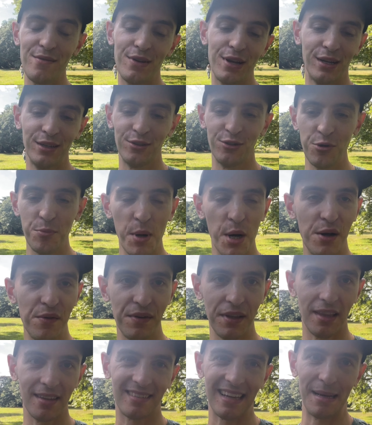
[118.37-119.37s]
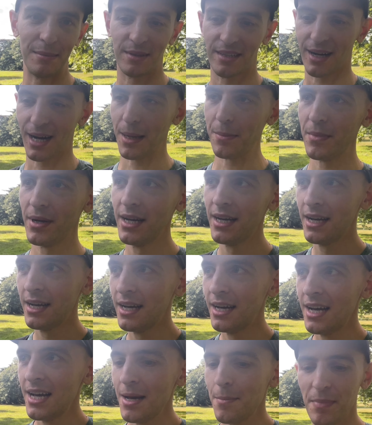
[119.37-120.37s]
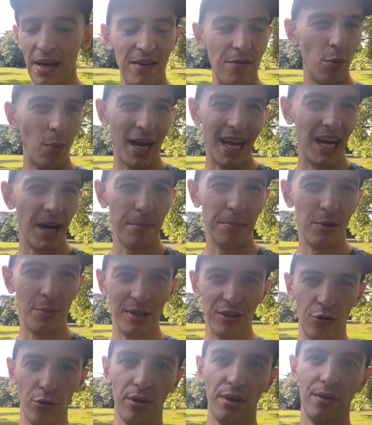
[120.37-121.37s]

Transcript: you can do both at the same time. But either way, I hope you enjoy the